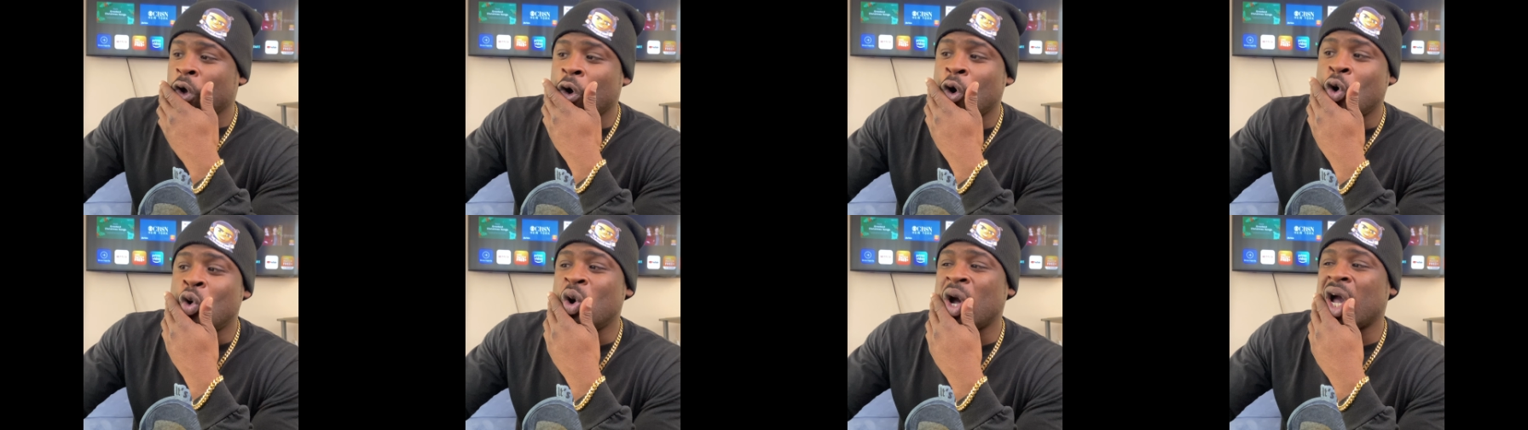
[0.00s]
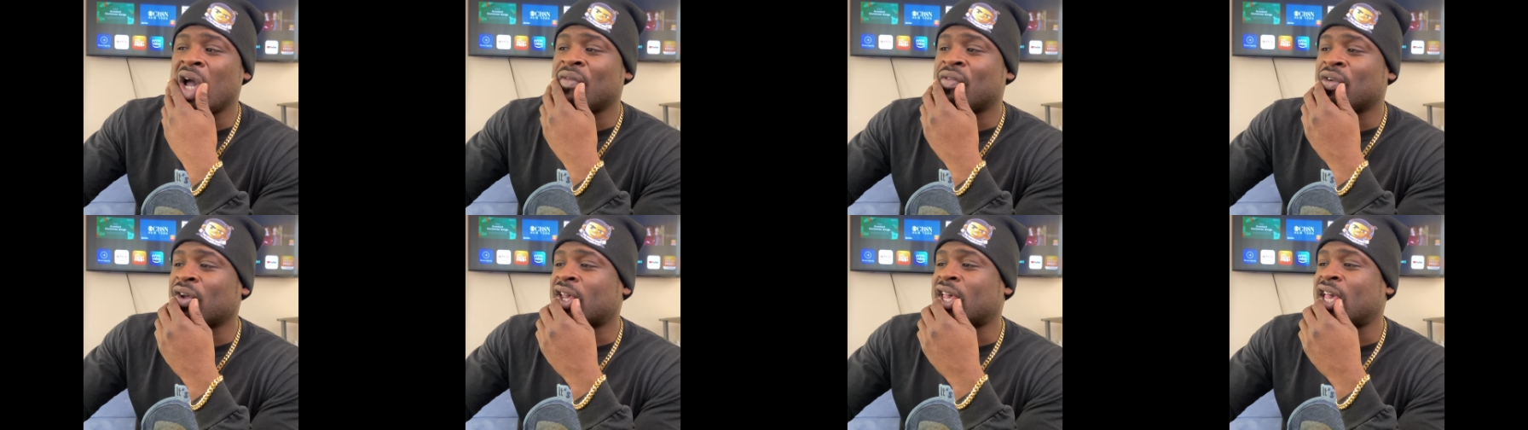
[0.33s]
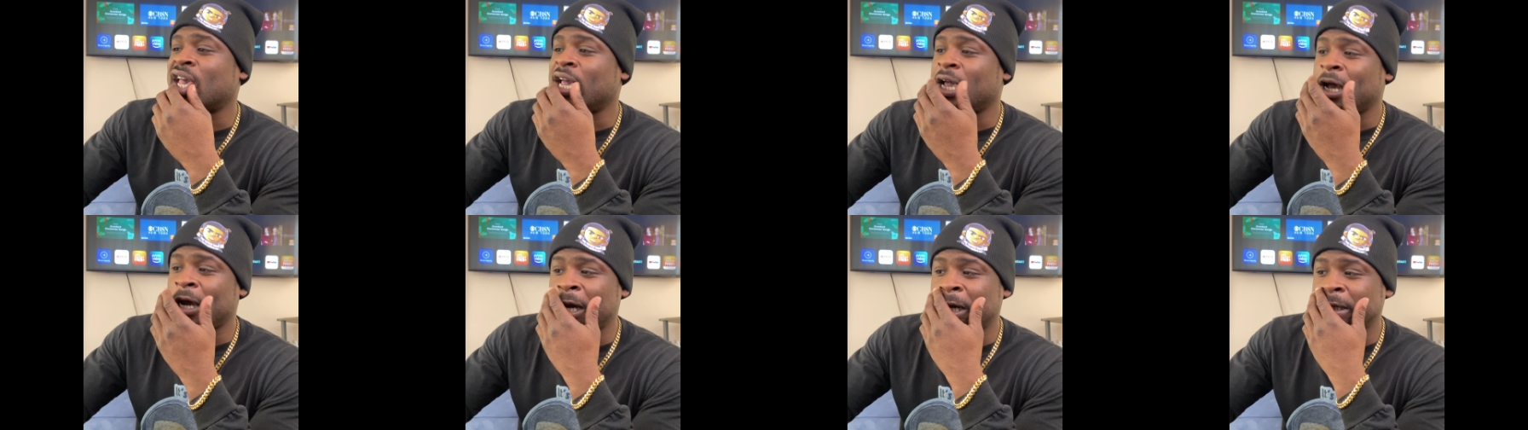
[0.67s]
whoever
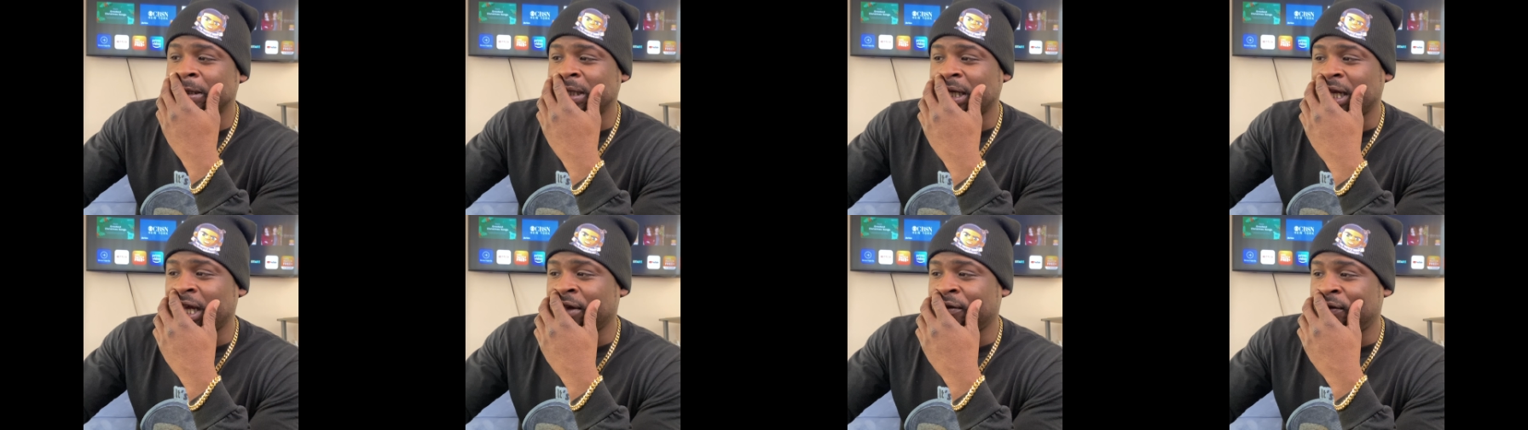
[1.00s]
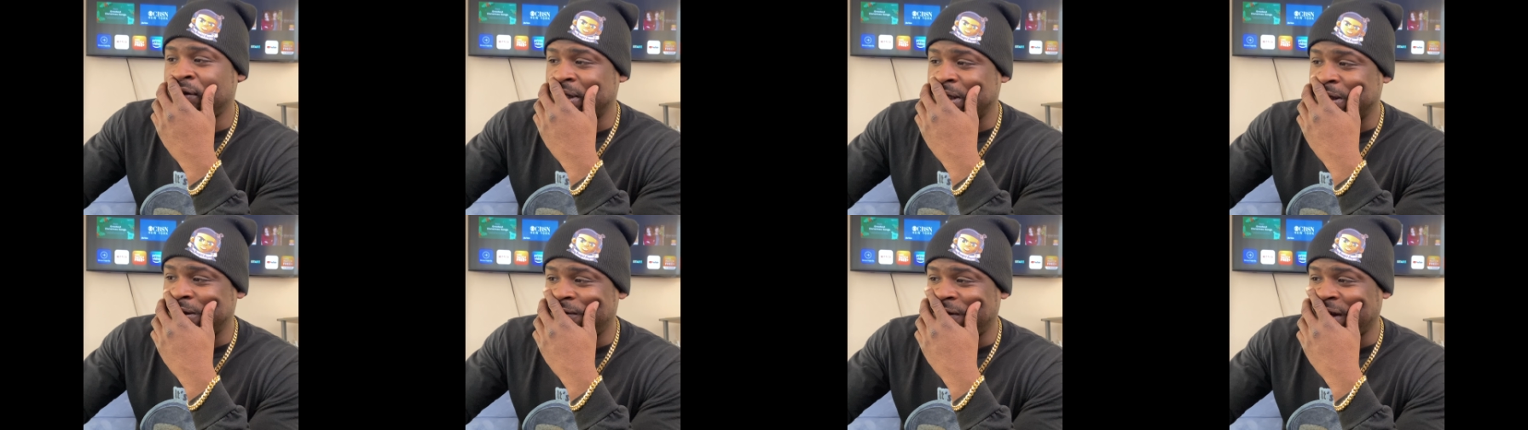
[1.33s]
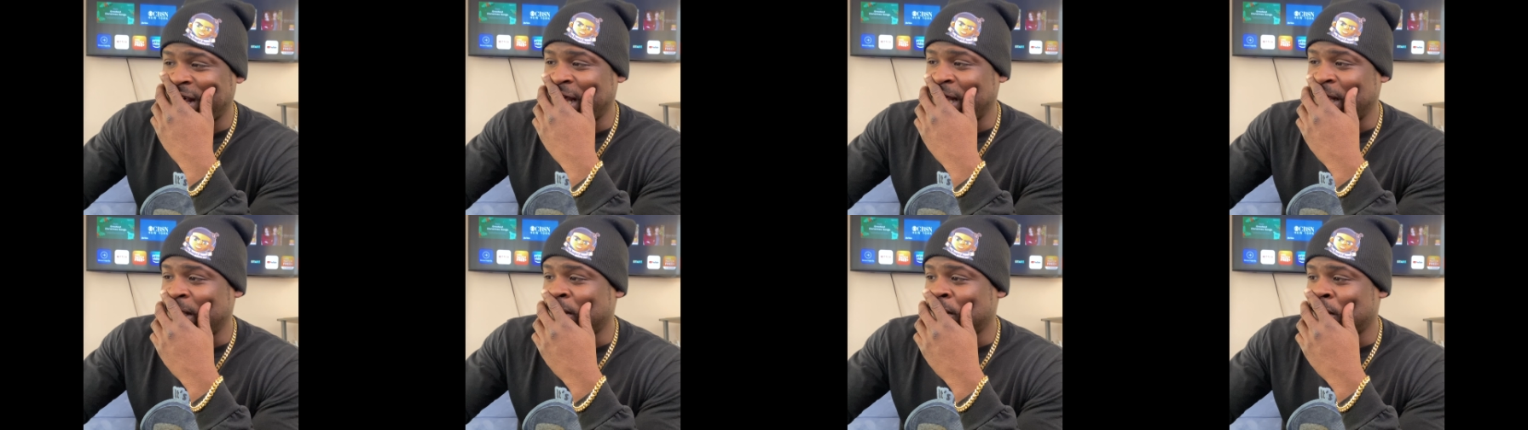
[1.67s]
cares if it's
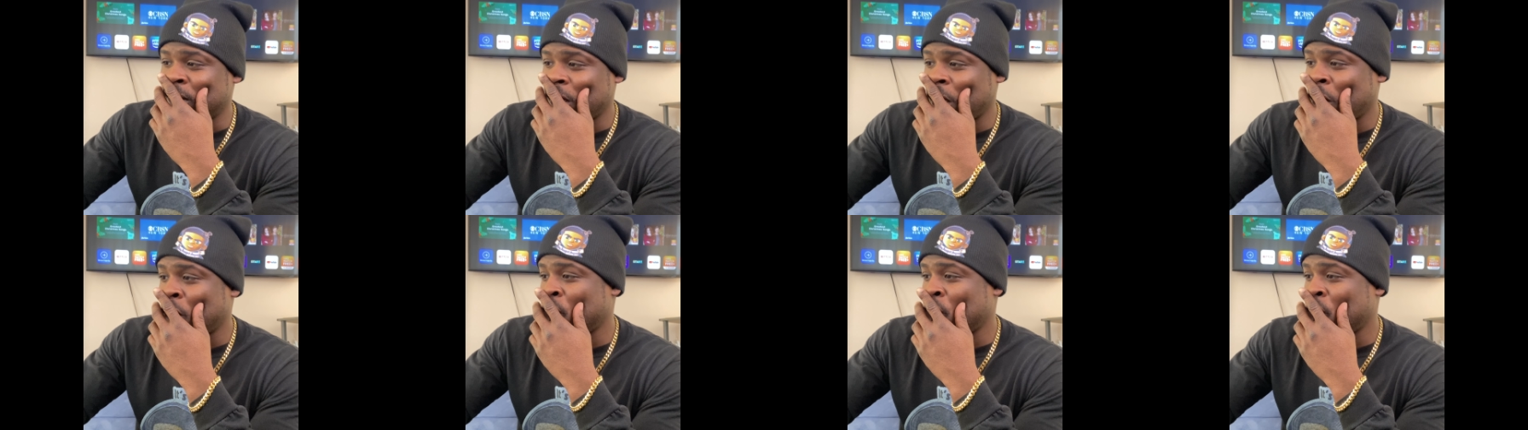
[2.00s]
fake. No